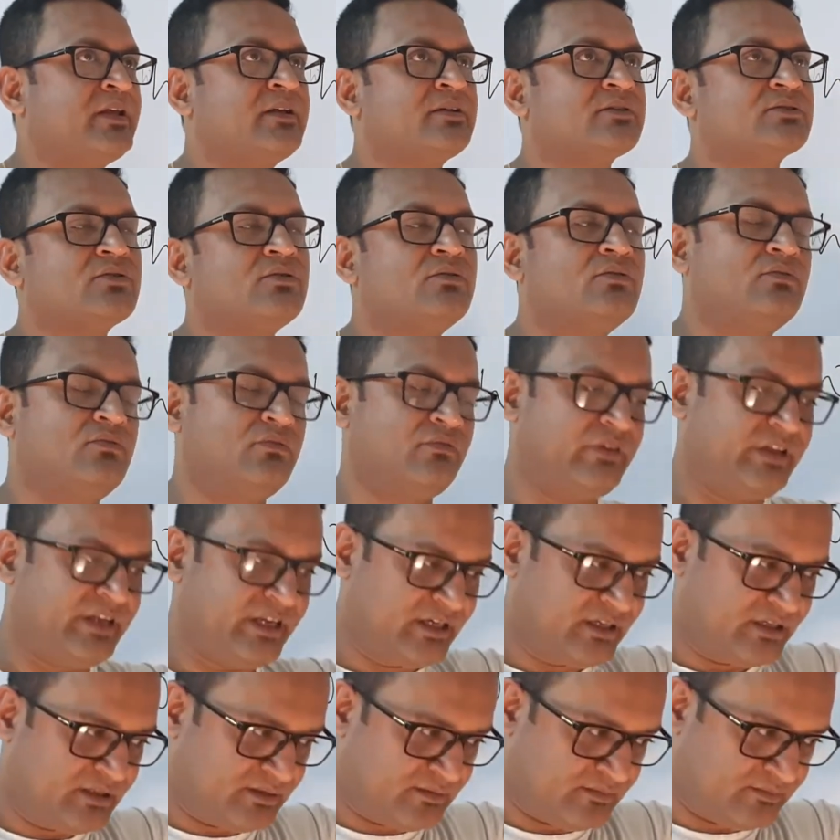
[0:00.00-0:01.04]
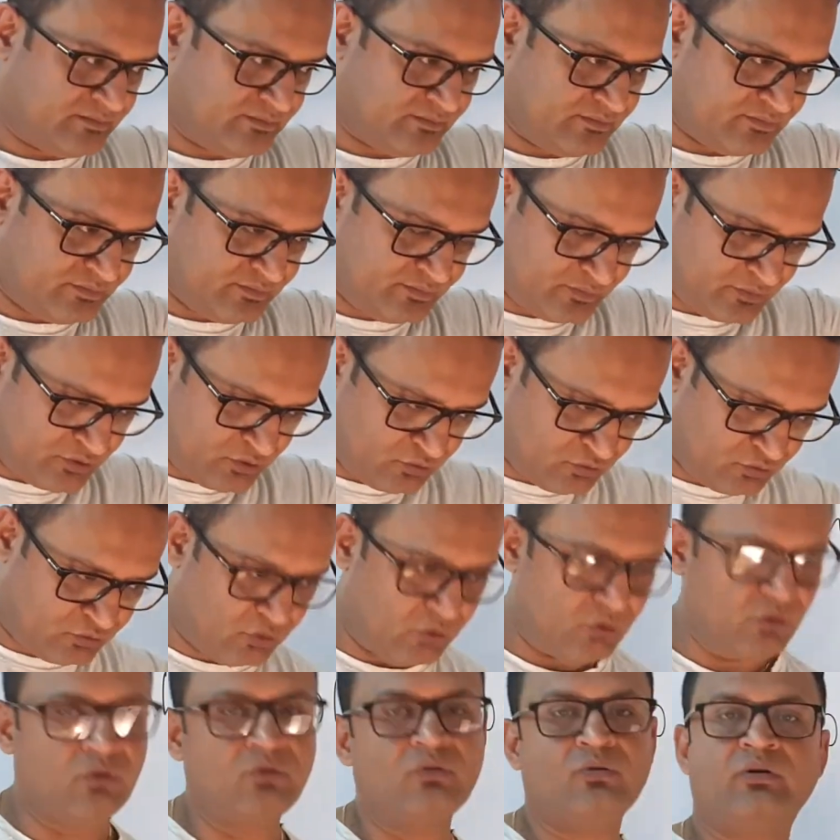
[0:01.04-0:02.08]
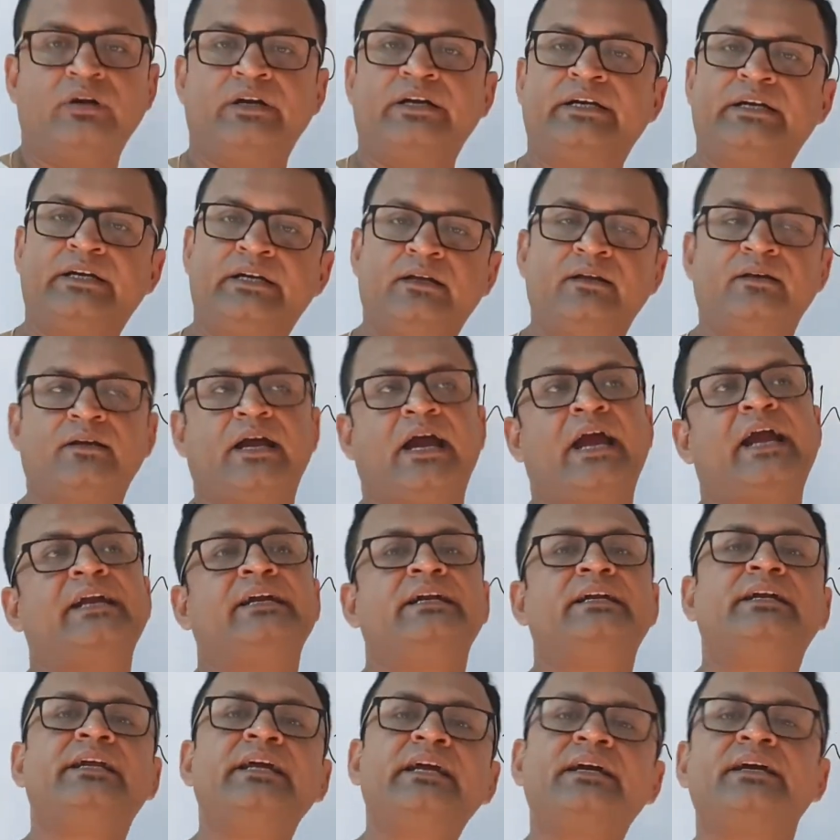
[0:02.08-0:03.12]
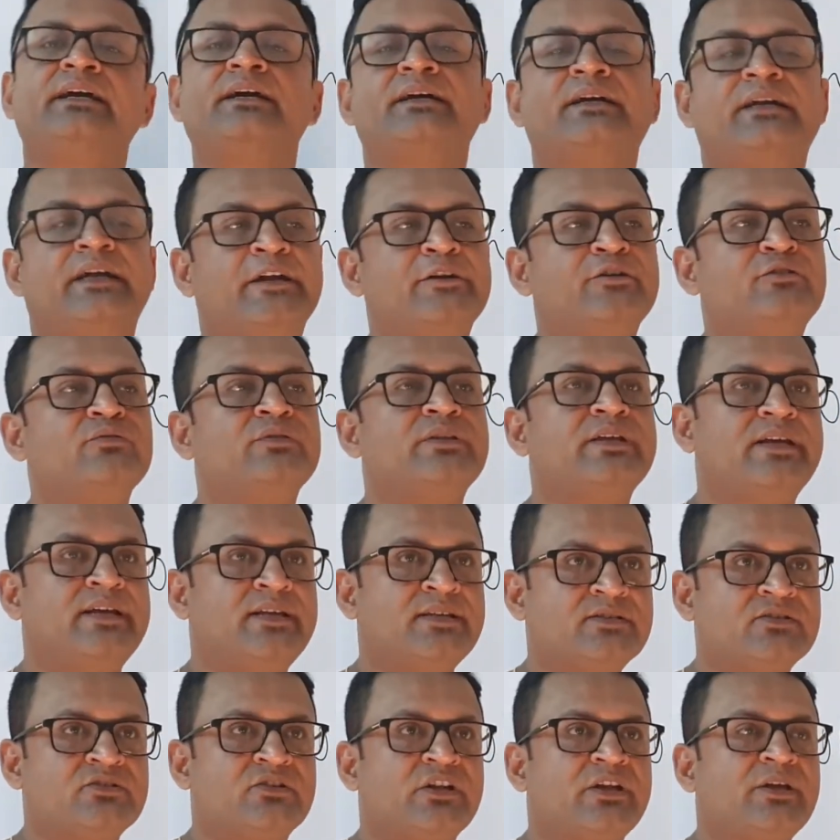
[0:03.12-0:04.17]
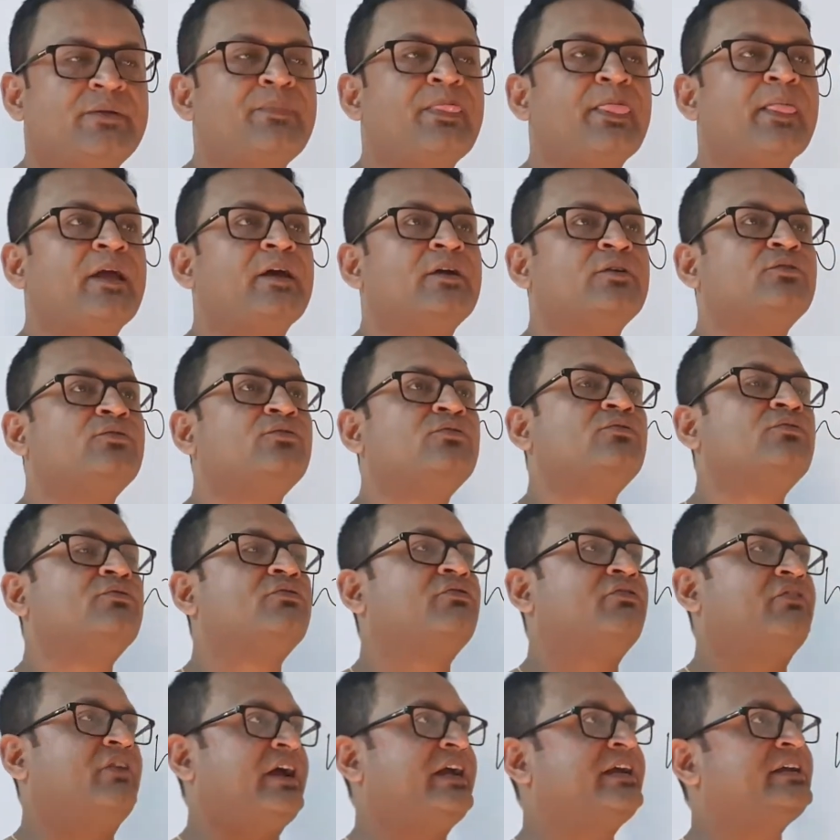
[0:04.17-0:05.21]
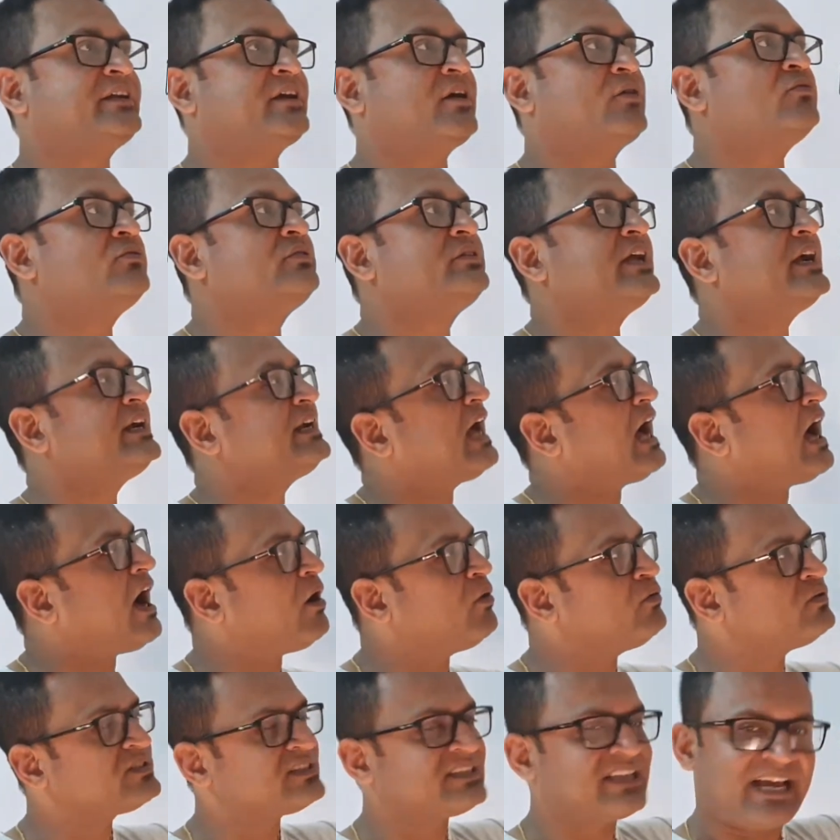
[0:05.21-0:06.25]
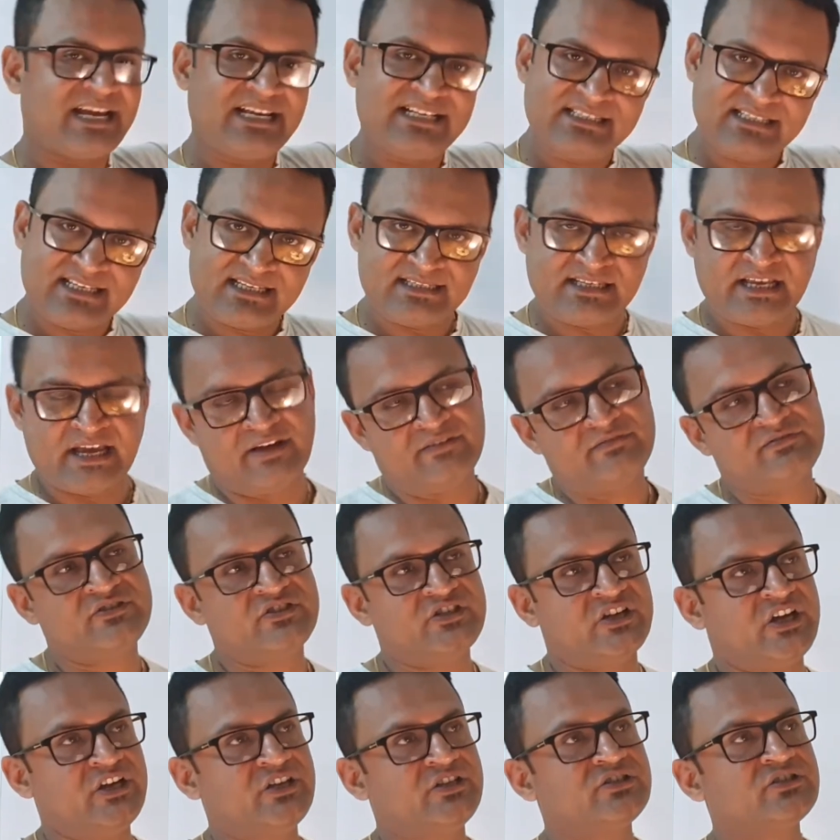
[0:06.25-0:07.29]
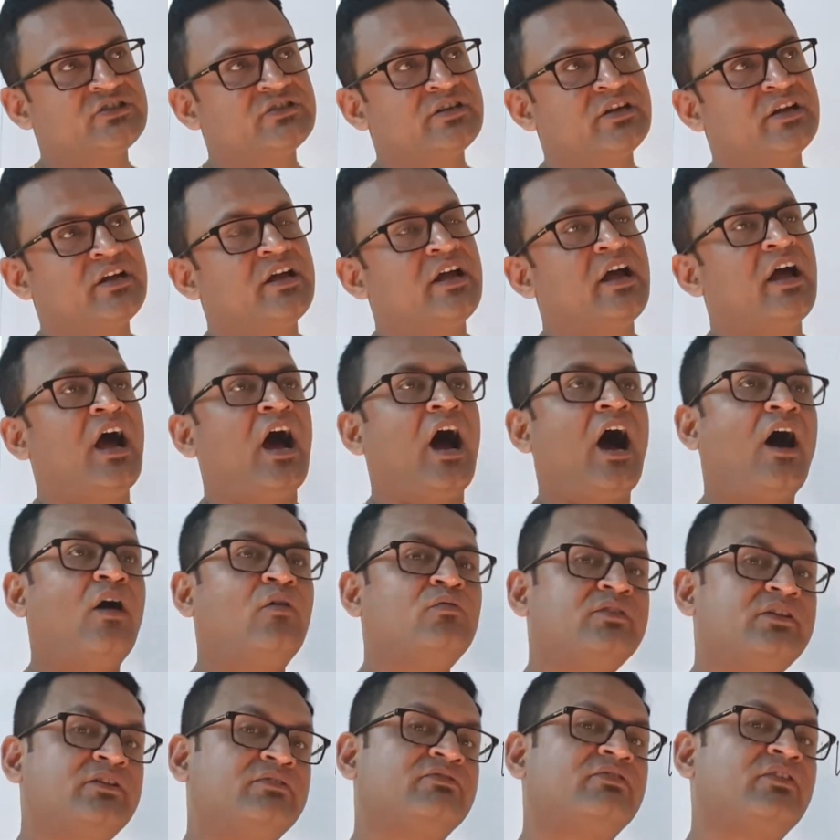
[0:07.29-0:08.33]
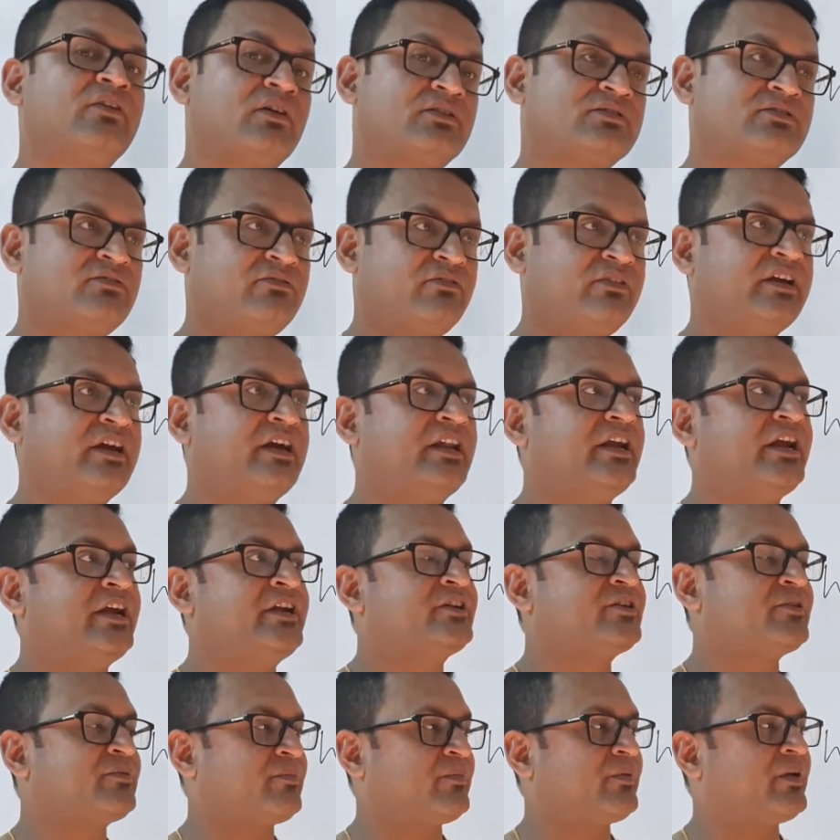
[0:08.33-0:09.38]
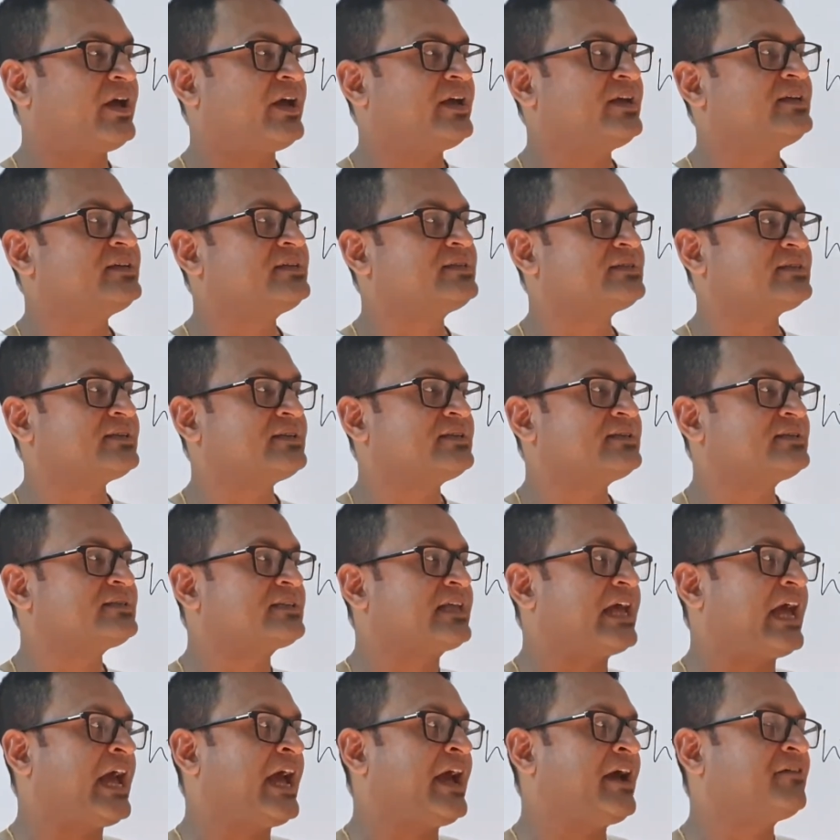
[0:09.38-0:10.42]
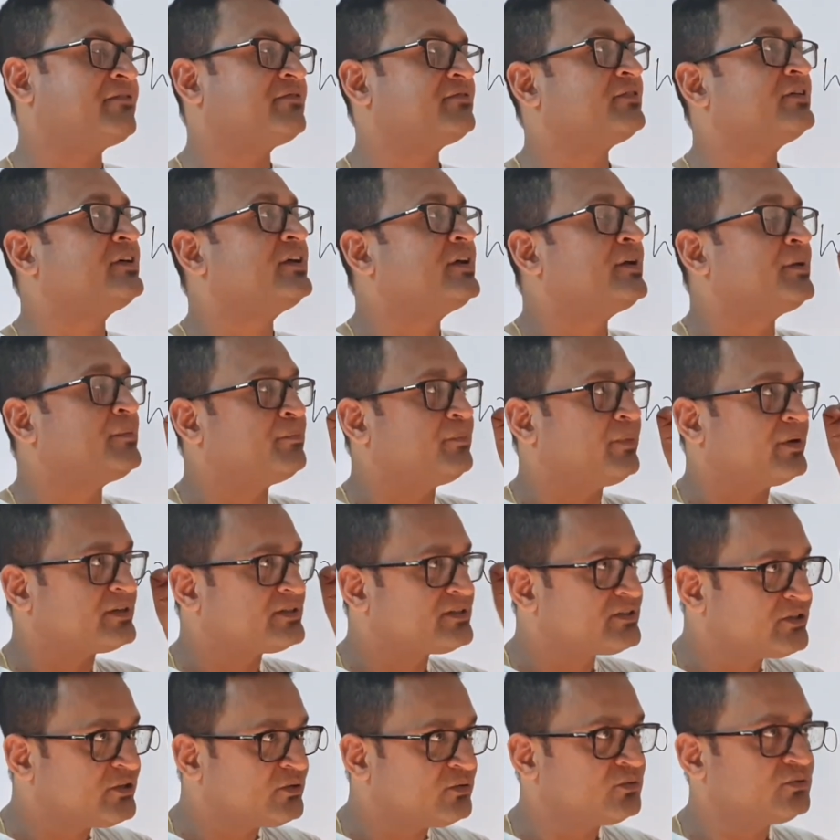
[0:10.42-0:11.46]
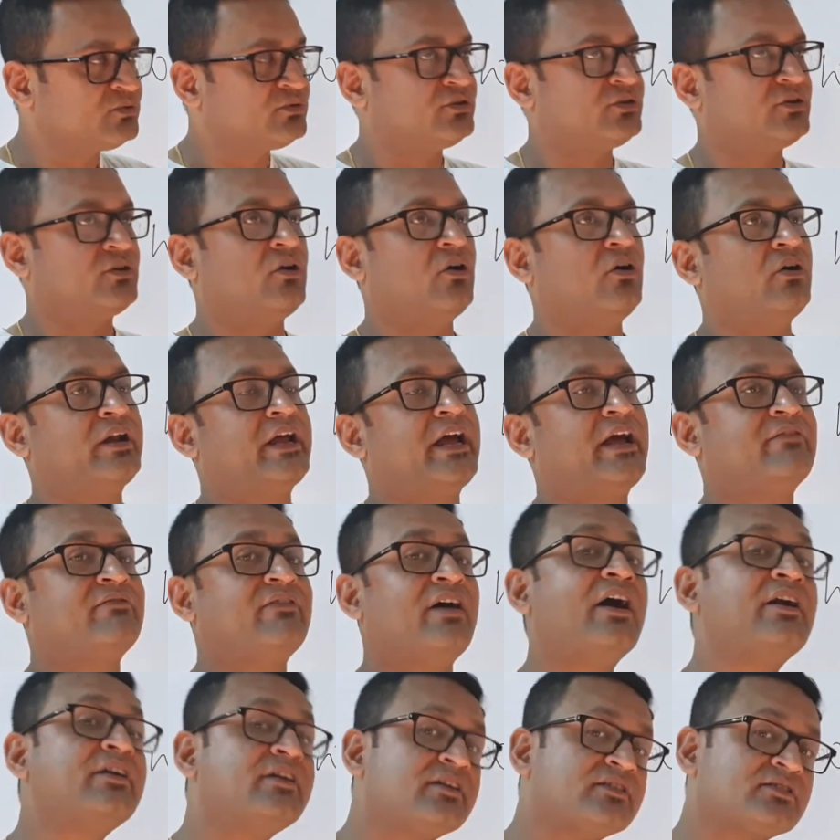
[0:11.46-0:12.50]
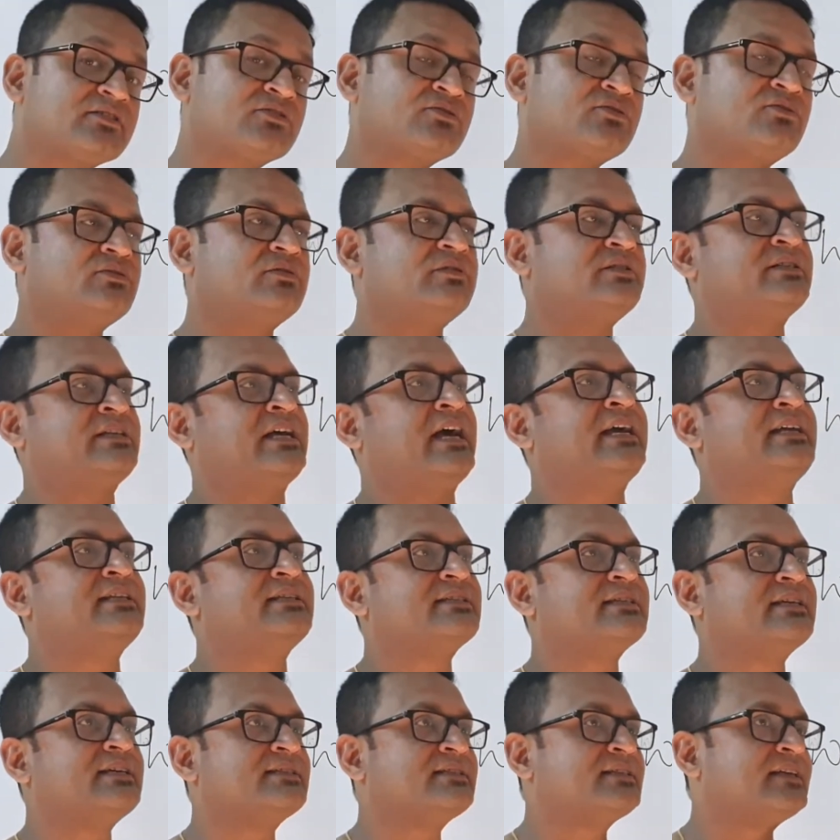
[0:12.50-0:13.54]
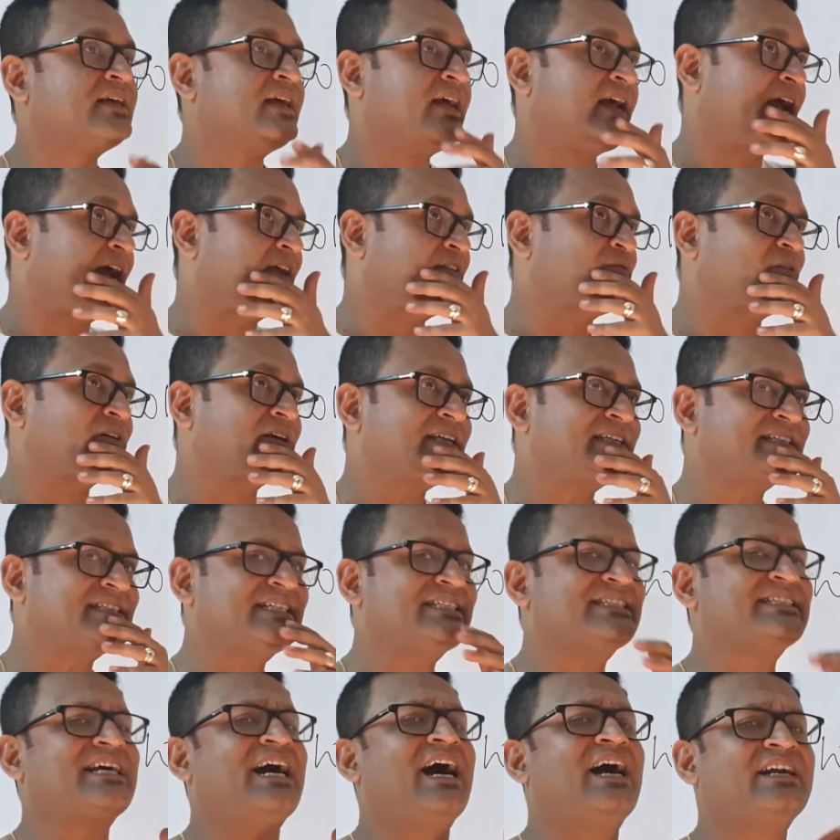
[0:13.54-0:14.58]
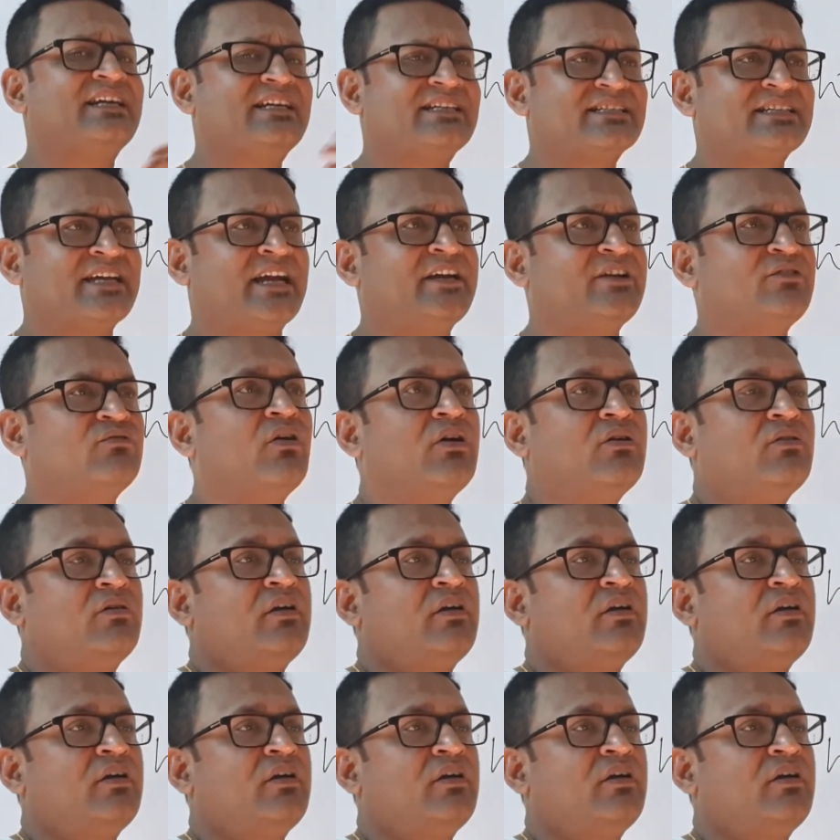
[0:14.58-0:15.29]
So we go and dig into the history to find out that how sciences have changed, how the philosophical enterprises have pursued or have understood sciences, and what is its understanding,